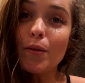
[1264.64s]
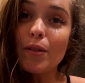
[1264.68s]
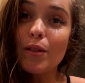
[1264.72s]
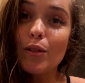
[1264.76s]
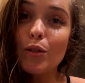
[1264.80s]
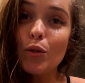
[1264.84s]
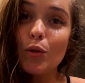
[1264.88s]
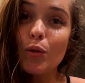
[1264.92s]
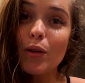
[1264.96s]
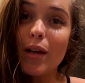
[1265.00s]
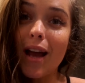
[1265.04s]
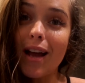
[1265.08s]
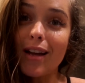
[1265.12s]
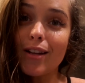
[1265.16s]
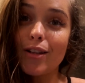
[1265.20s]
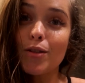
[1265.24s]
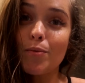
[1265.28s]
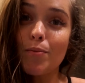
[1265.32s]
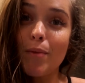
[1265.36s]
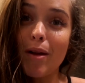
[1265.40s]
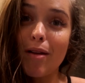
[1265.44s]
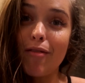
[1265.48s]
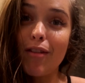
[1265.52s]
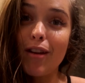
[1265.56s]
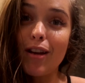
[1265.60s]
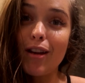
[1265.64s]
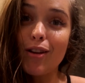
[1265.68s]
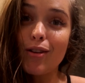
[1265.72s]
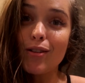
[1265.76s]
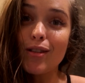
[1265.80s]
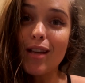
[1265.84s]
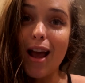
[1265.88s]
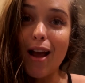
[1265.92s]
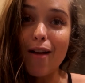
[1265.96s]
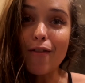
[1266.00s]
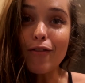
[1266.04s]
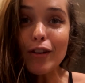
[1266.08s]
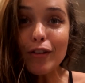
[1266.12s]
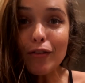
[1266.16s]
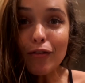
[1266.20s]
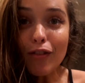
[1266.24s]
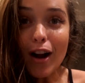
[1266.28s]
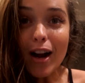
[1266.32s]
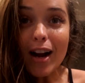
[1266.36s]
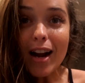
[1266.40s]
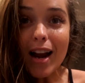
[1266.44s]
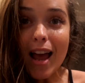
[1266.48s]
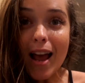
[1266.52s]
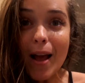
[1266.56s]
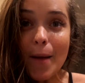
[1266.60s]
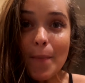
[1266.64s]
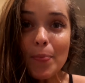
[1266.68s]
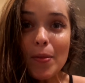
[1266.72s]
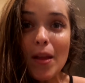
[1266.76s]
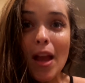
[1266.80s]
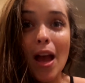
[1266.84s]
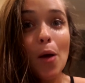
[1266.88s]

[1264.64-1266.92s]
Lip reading: to catch my videos every Friday.